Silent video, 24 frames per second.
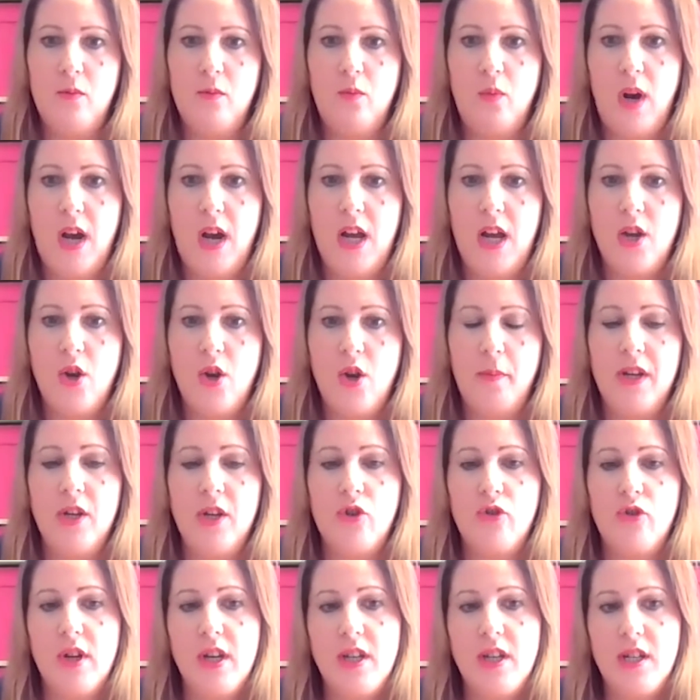where you're
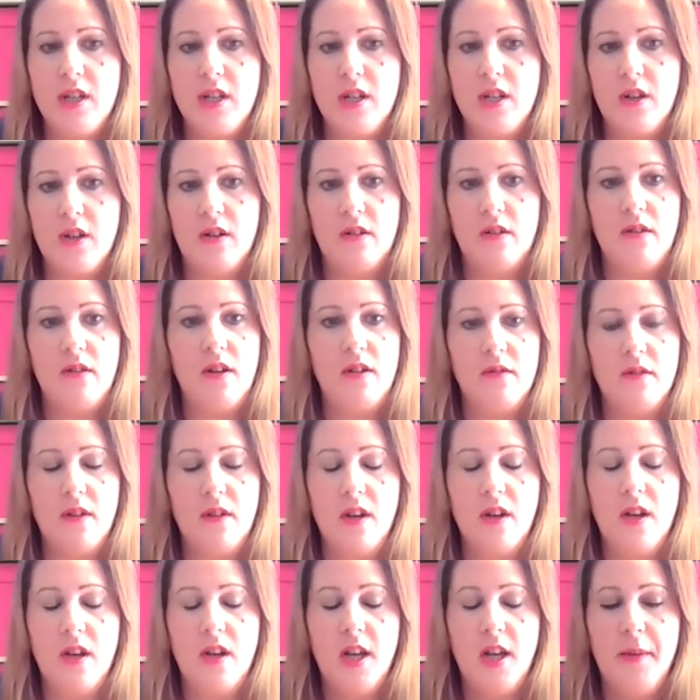being treated are
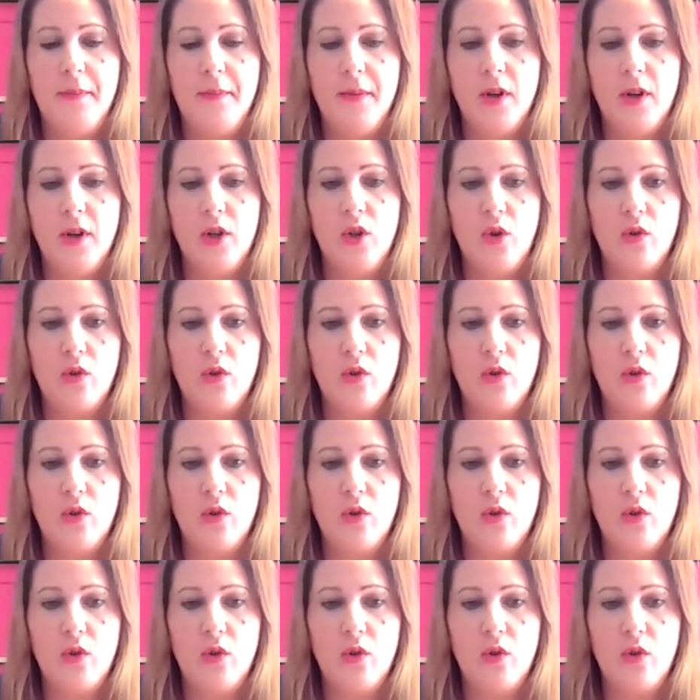a